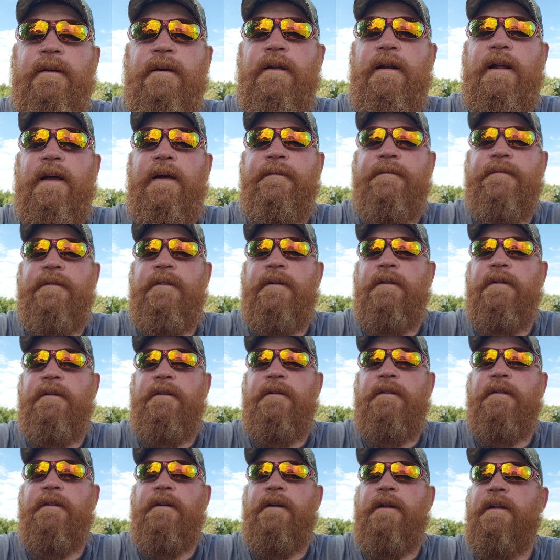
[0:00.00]
Good
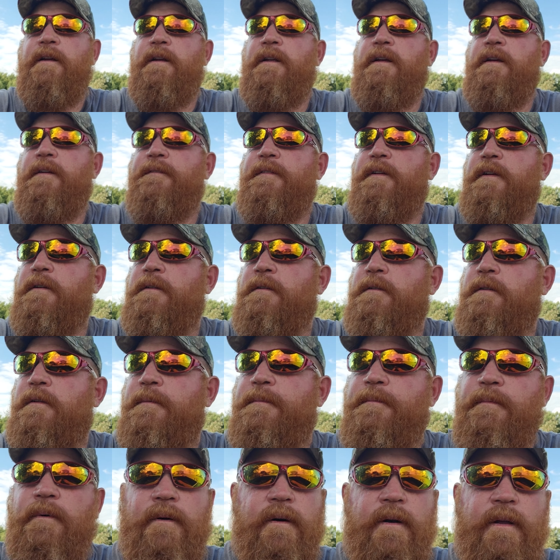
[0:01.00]
afternoon or good evening,
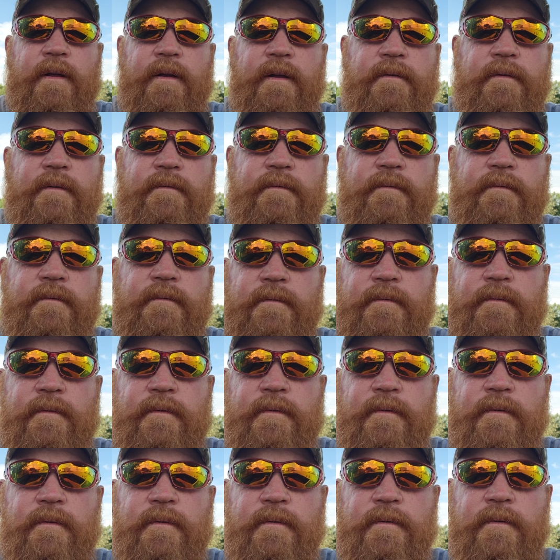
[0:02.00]
good morning.
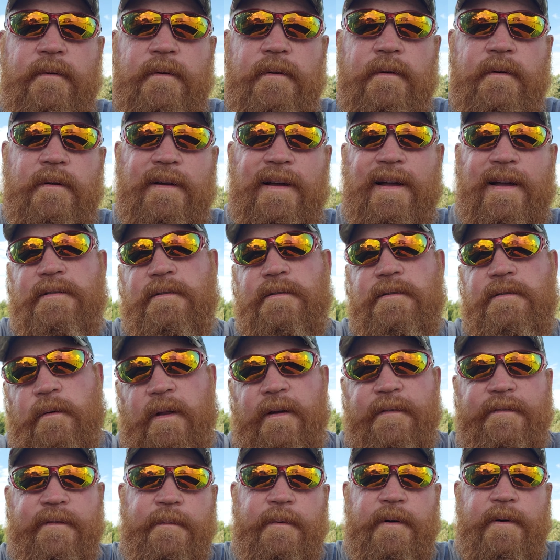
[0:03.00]
I stole
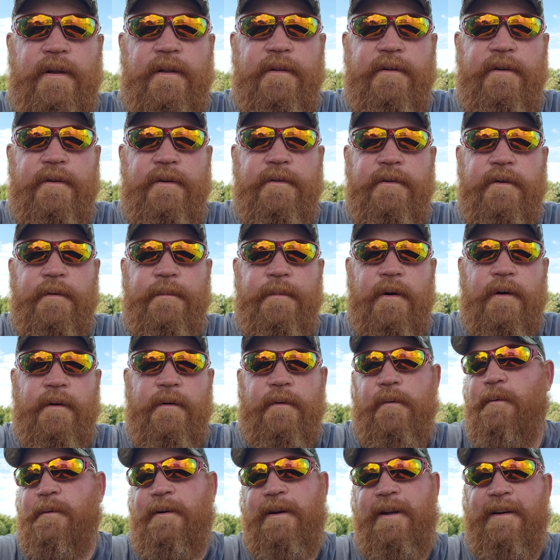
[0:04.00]
that from another YouTuber,
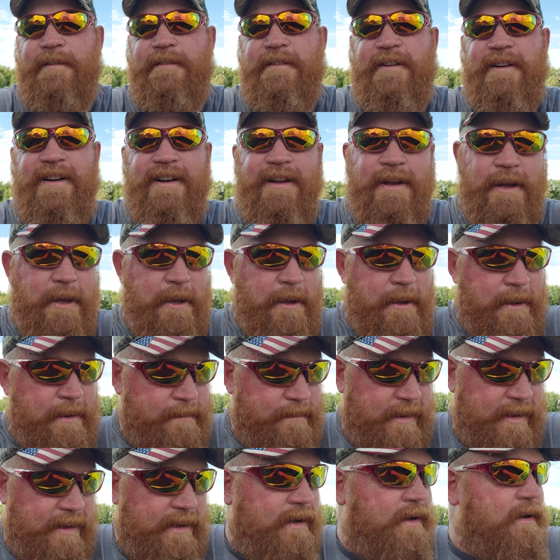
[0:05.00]
whatever.
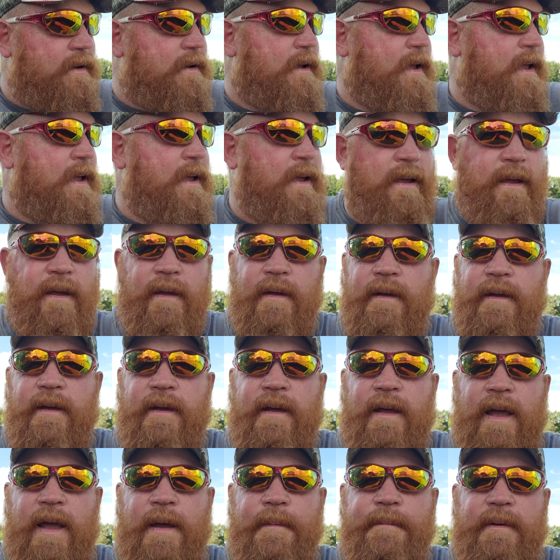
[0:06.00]
But hey,
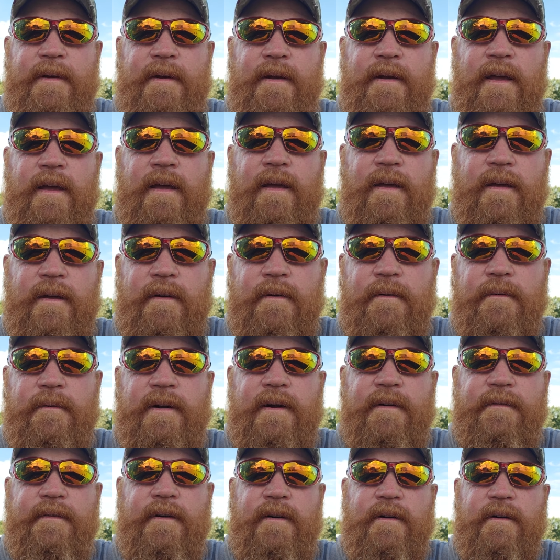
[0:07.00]
happy day,
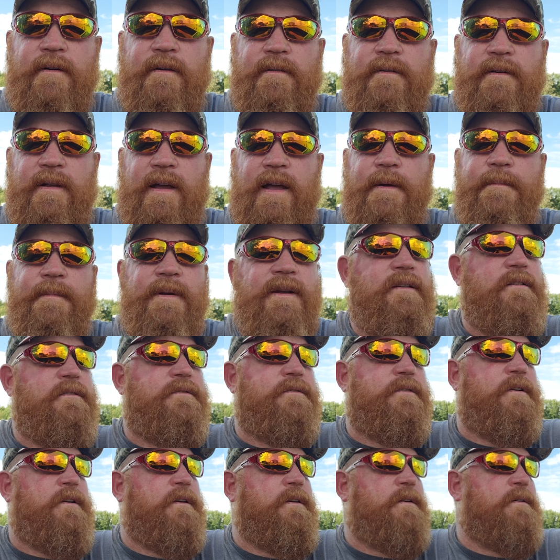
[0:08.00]
whatever time it is
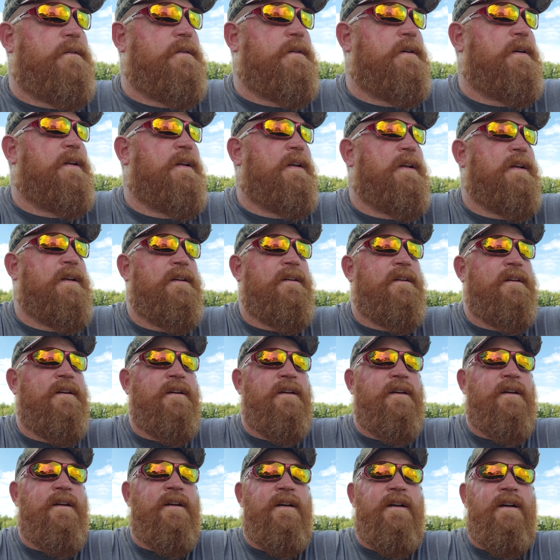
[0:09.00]
for you.
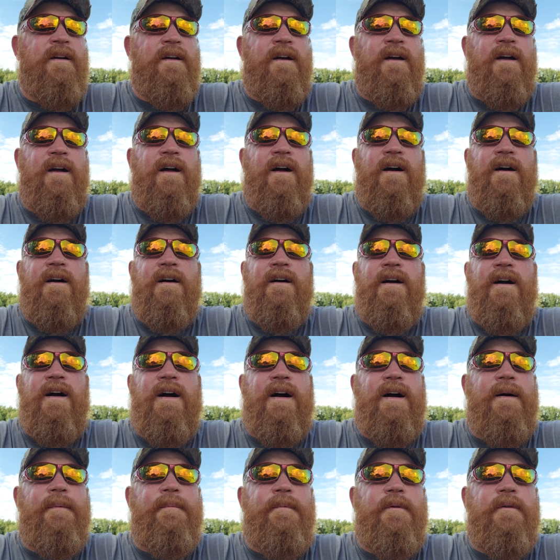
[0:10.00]

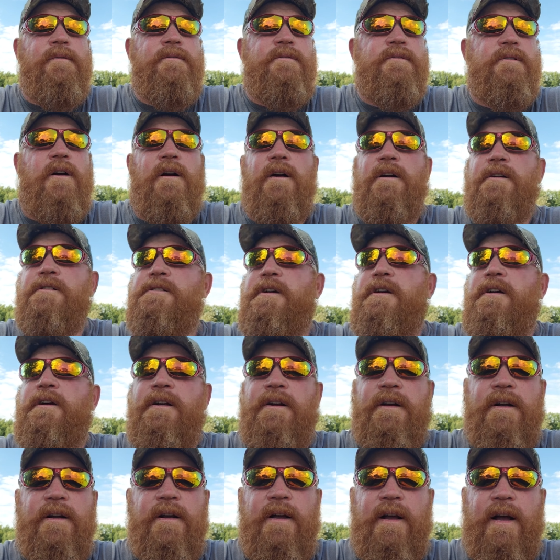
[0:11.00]
Old Sarge
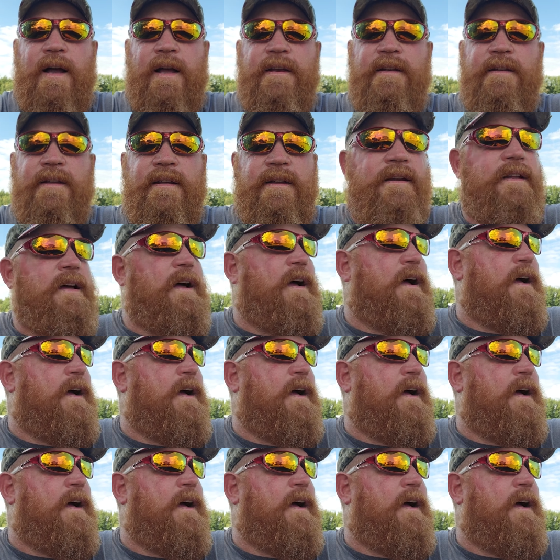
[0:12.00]
here. I did